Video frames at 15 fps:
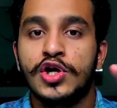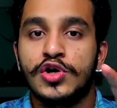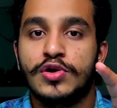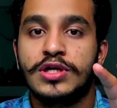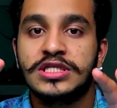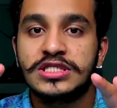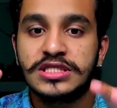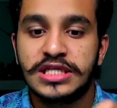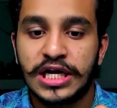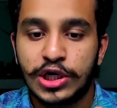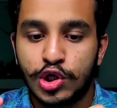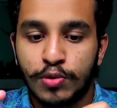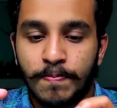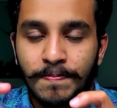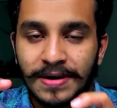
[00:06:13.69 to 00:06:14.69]
you just need
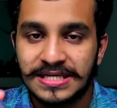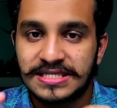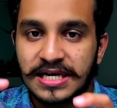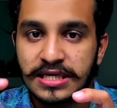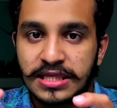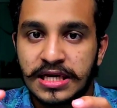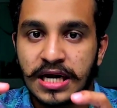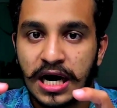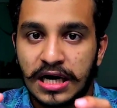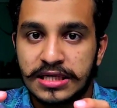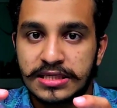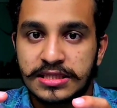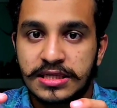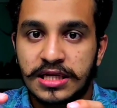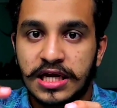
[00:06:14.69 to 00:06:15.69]
to present the
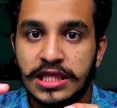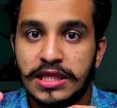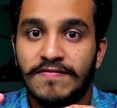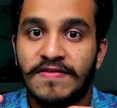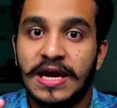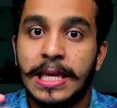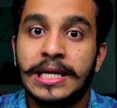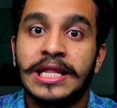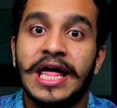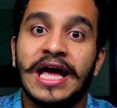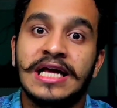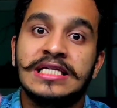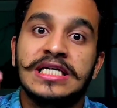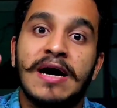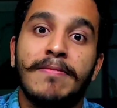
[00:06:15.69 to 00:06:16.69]
answer in a way that the
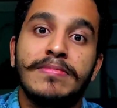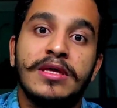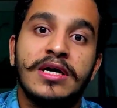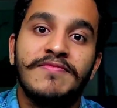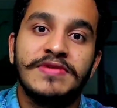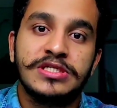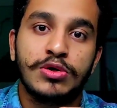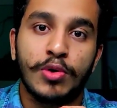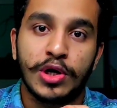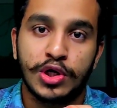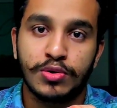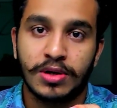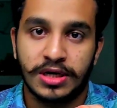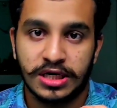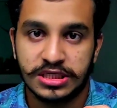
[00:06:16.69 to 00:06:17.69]
examiner is going
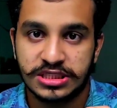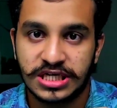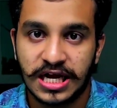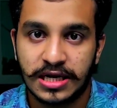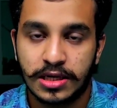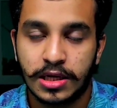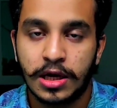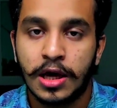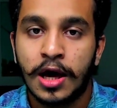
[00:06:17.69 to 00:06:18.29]
to understand.